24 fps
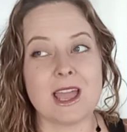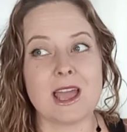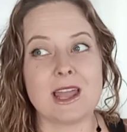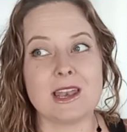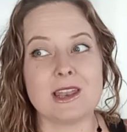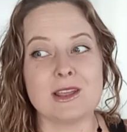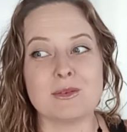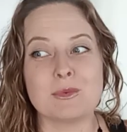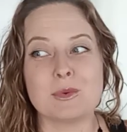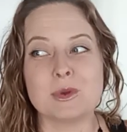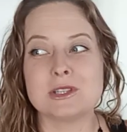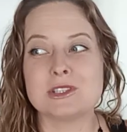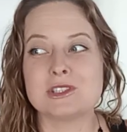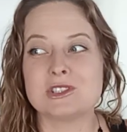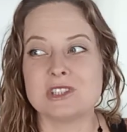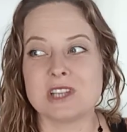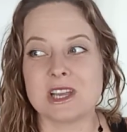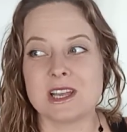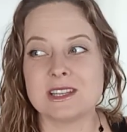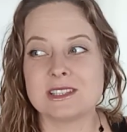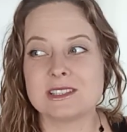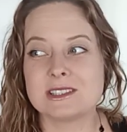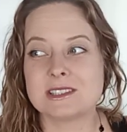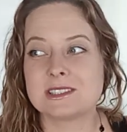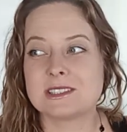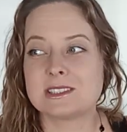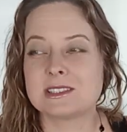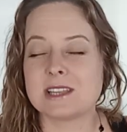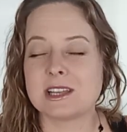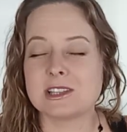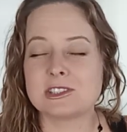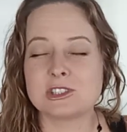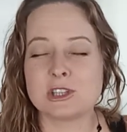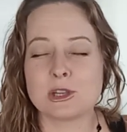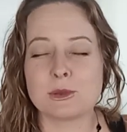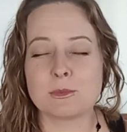And it was just
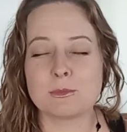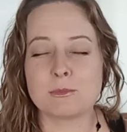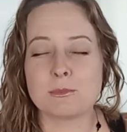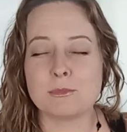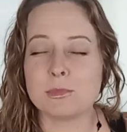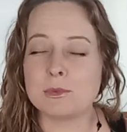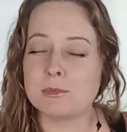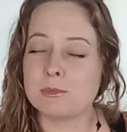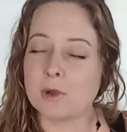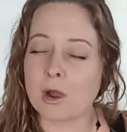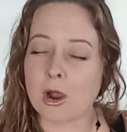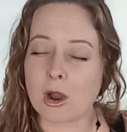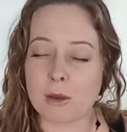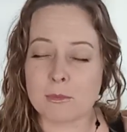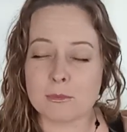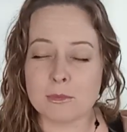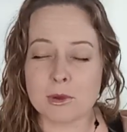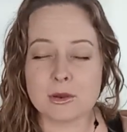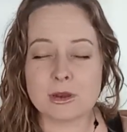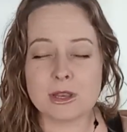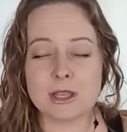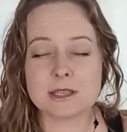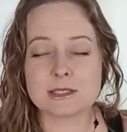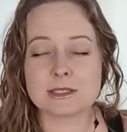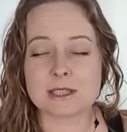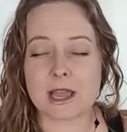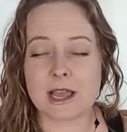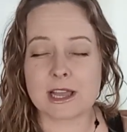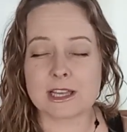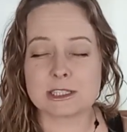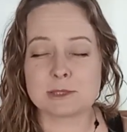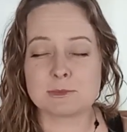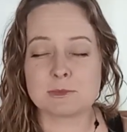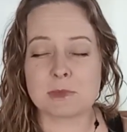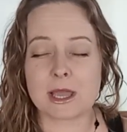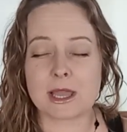such a harmonious
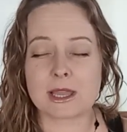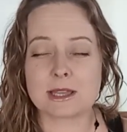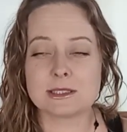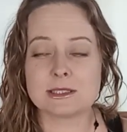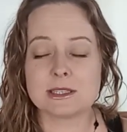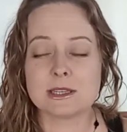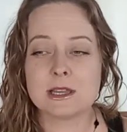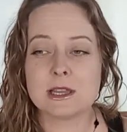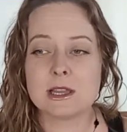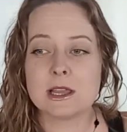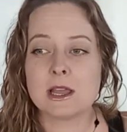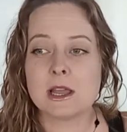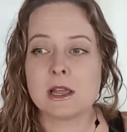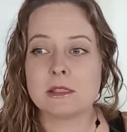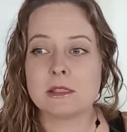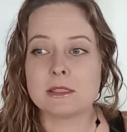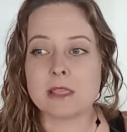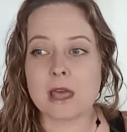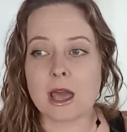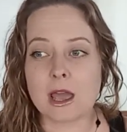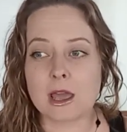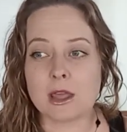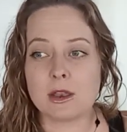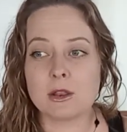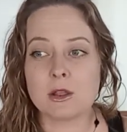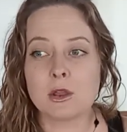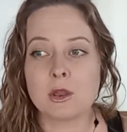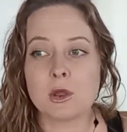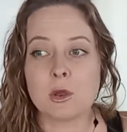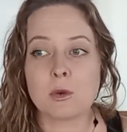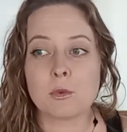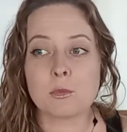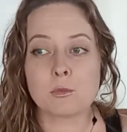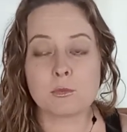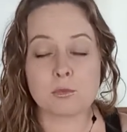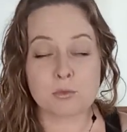aspect that
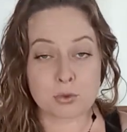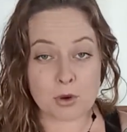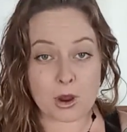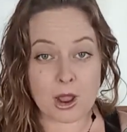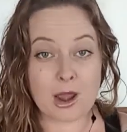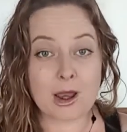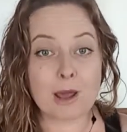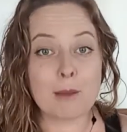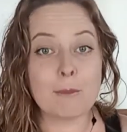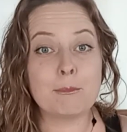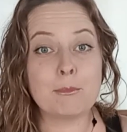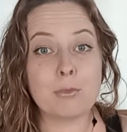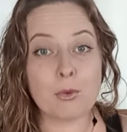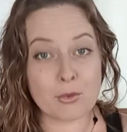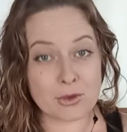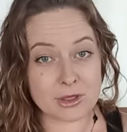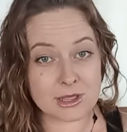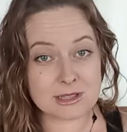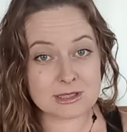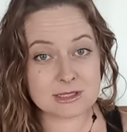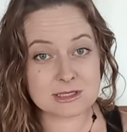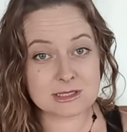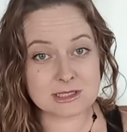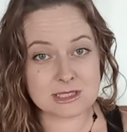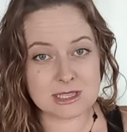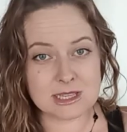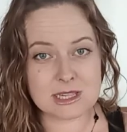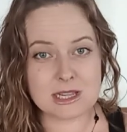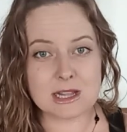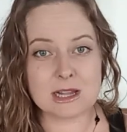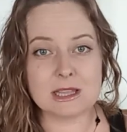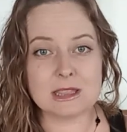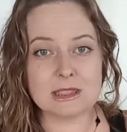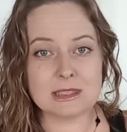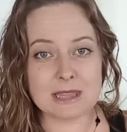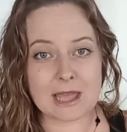brought a buoyancy,
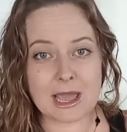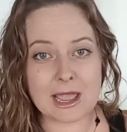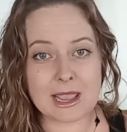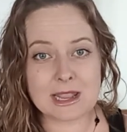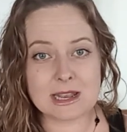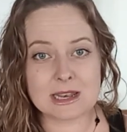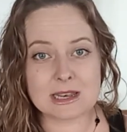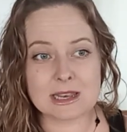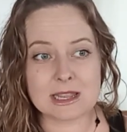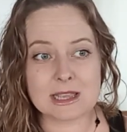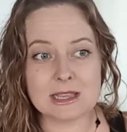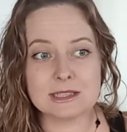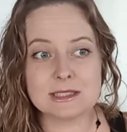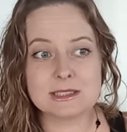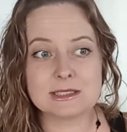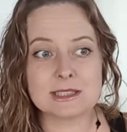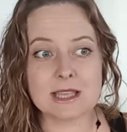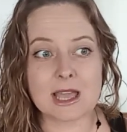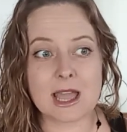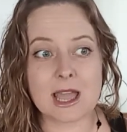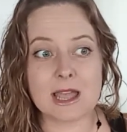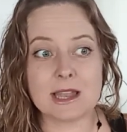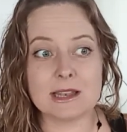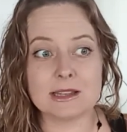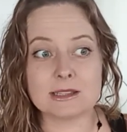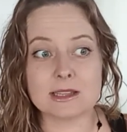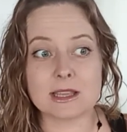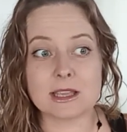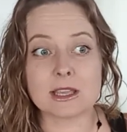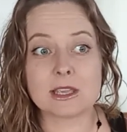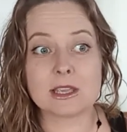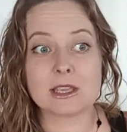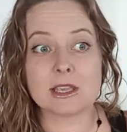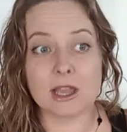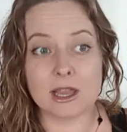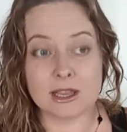a lightness, and
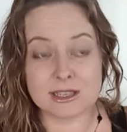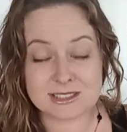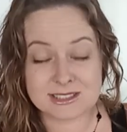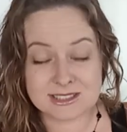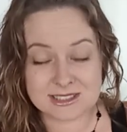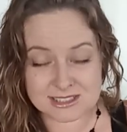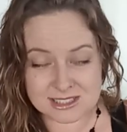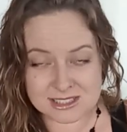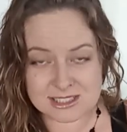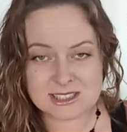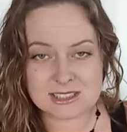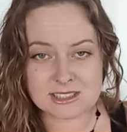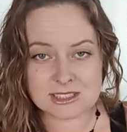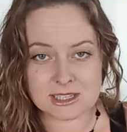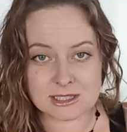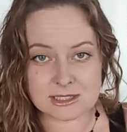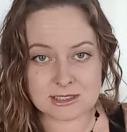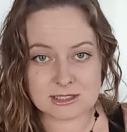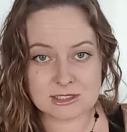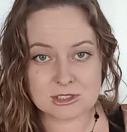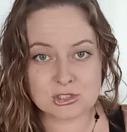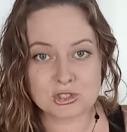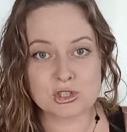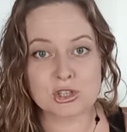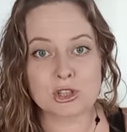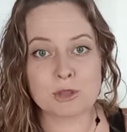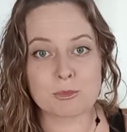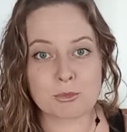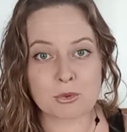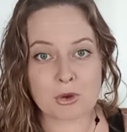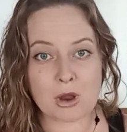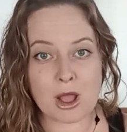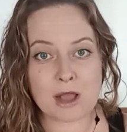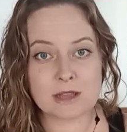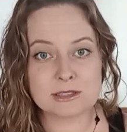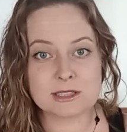assistance to the
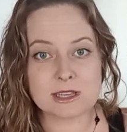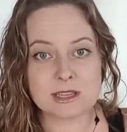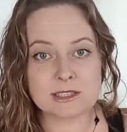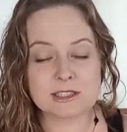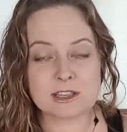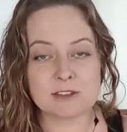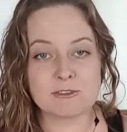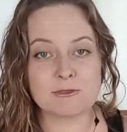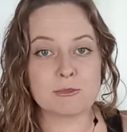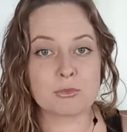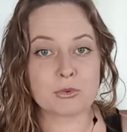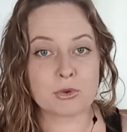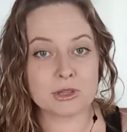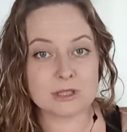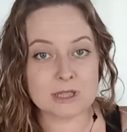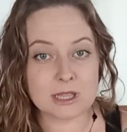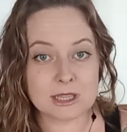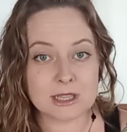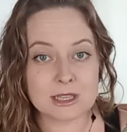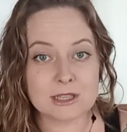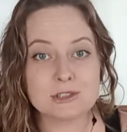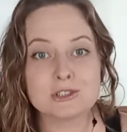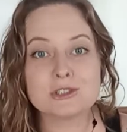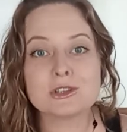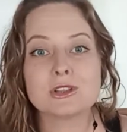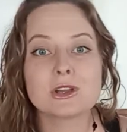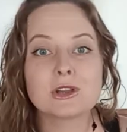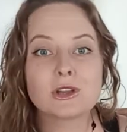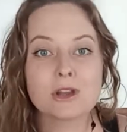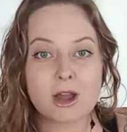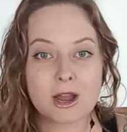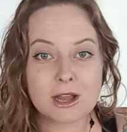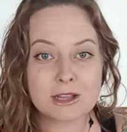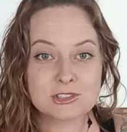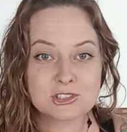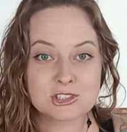process of bringing into the
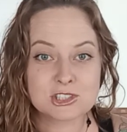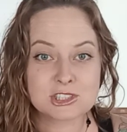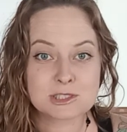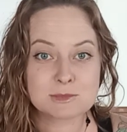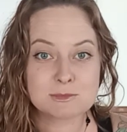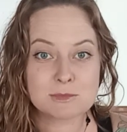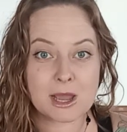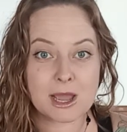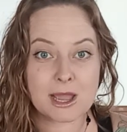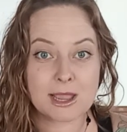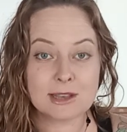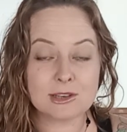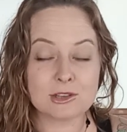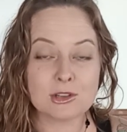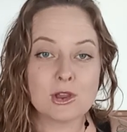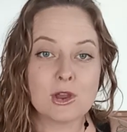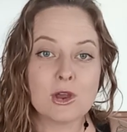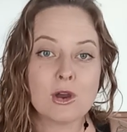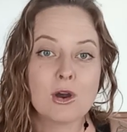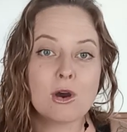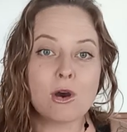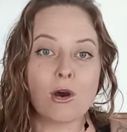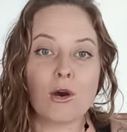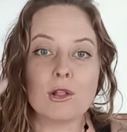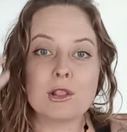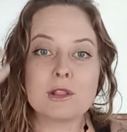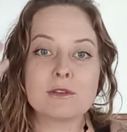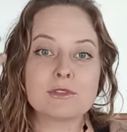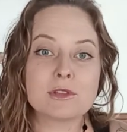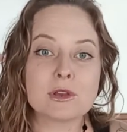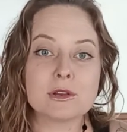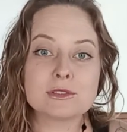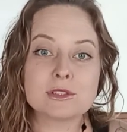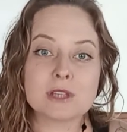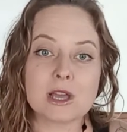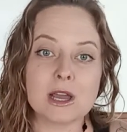conscious mind all of
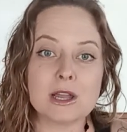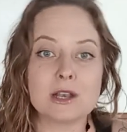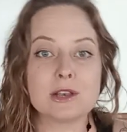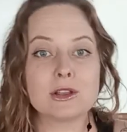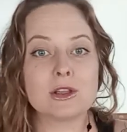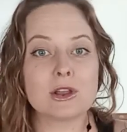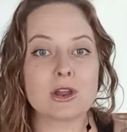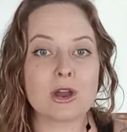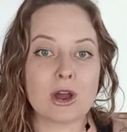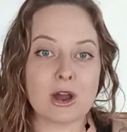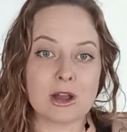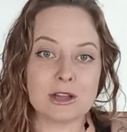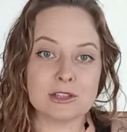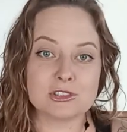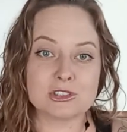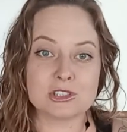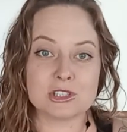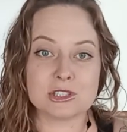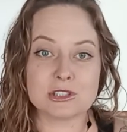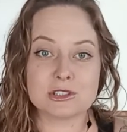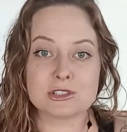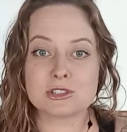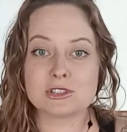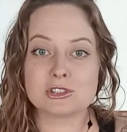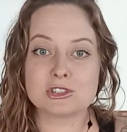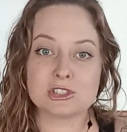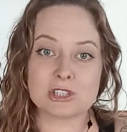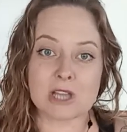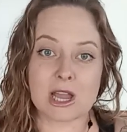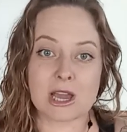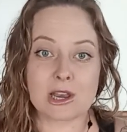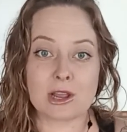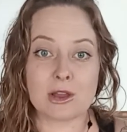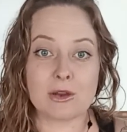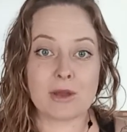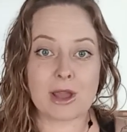those unconscious
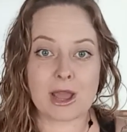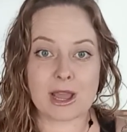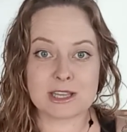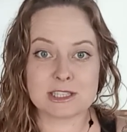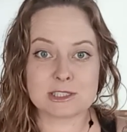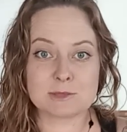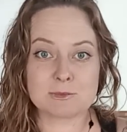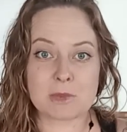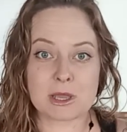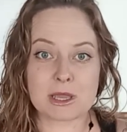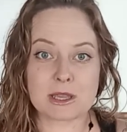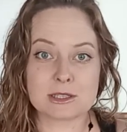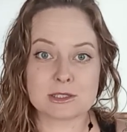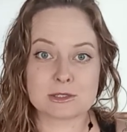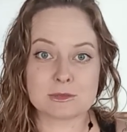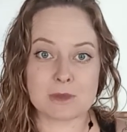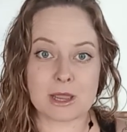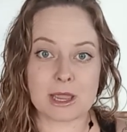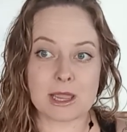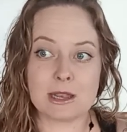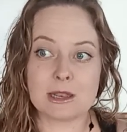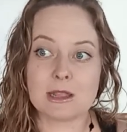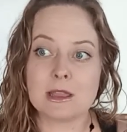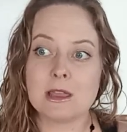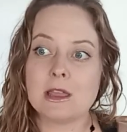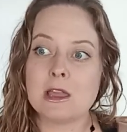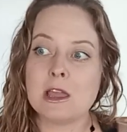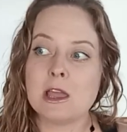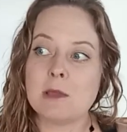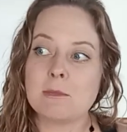shadow aspects, right?